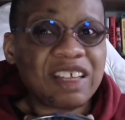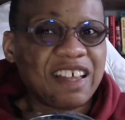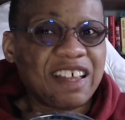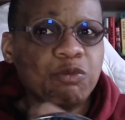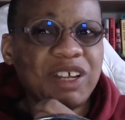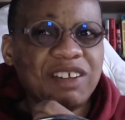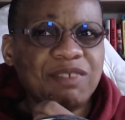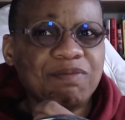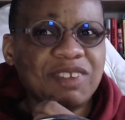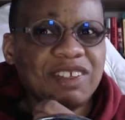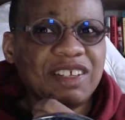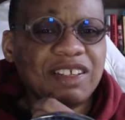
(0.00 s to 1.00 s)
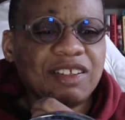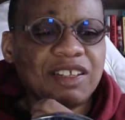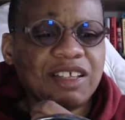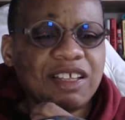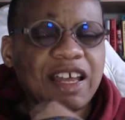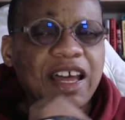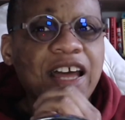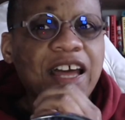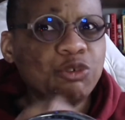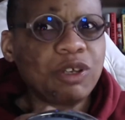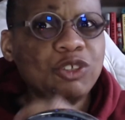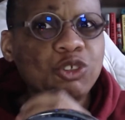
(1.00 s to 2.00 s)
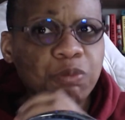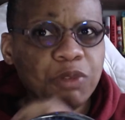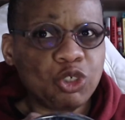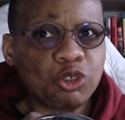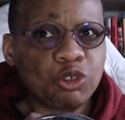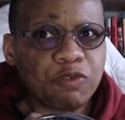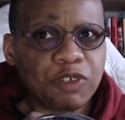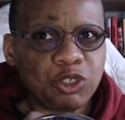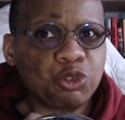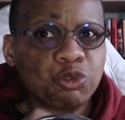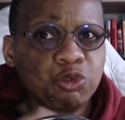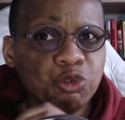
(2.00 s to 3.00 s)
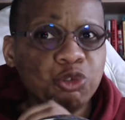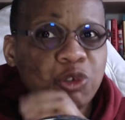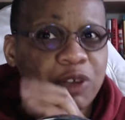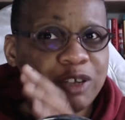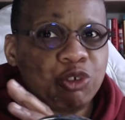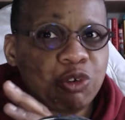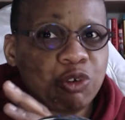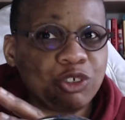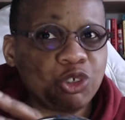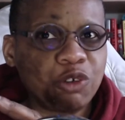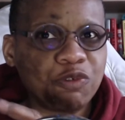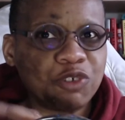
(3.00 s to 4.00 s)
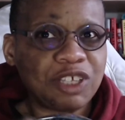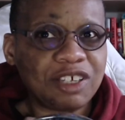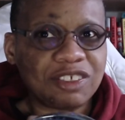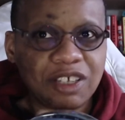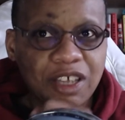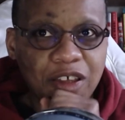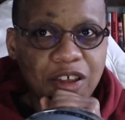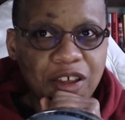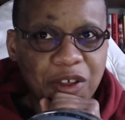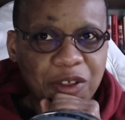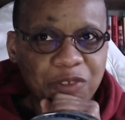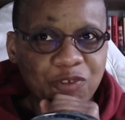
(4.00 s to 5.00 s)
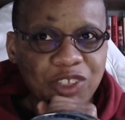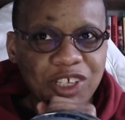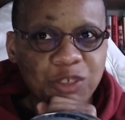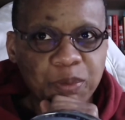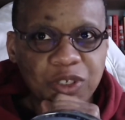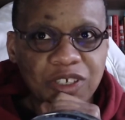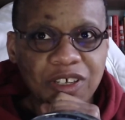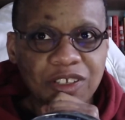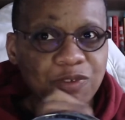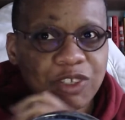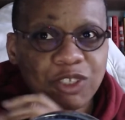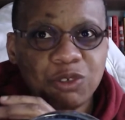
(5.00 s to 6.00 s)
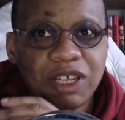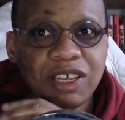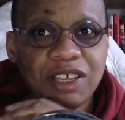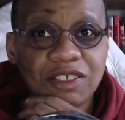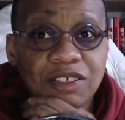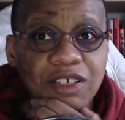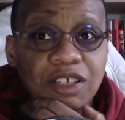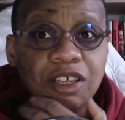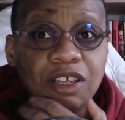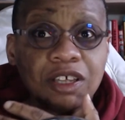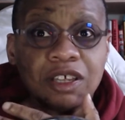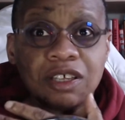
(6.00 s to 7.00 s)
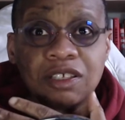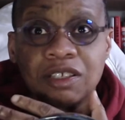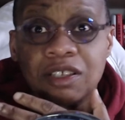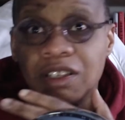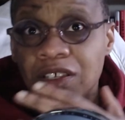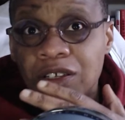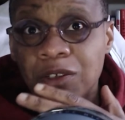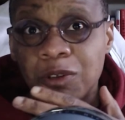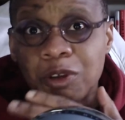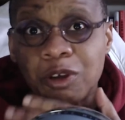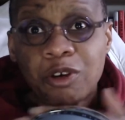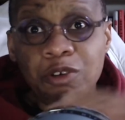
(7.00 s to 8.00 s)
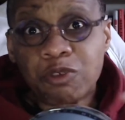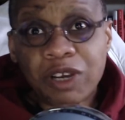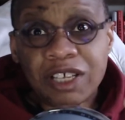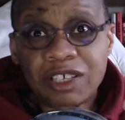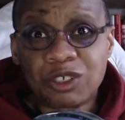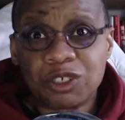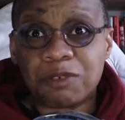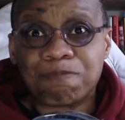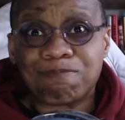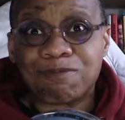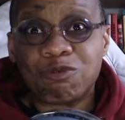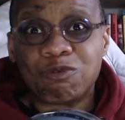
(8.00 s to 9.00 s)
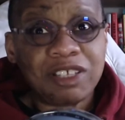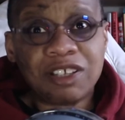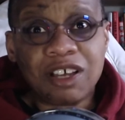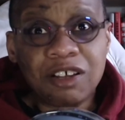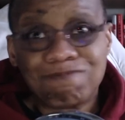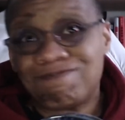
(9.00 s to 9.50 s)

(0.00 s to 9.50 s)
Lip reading: well, I'll try to make sure that you enjoy the next podcast. That's all I can say. Otherwise, right now,